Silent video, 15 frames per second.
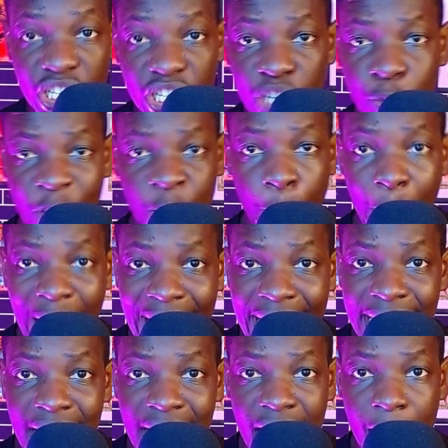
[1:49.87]
was Bayern
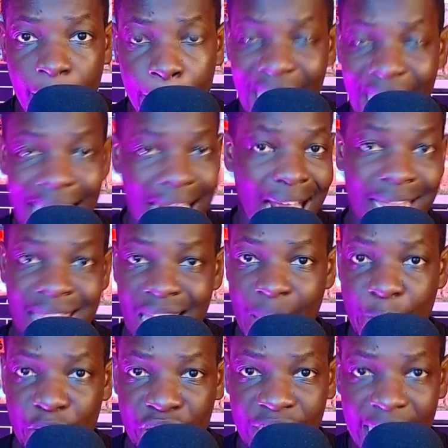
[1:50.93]
at the
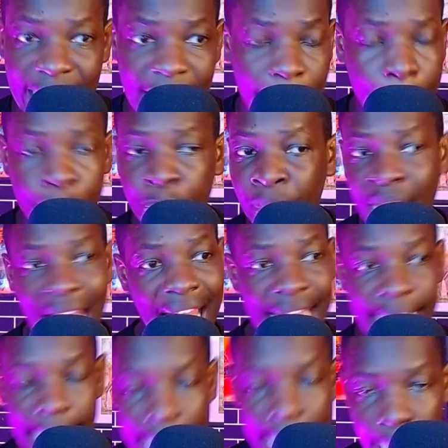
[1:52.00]
Emirates Stadium, and
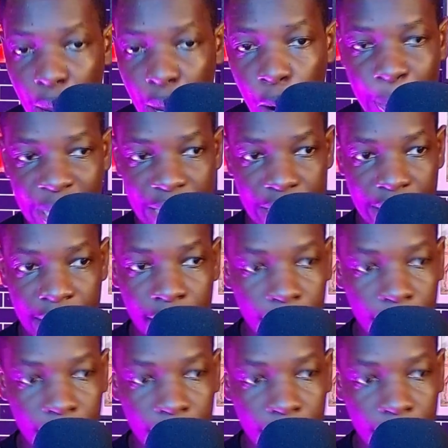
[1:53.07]
in my opinion,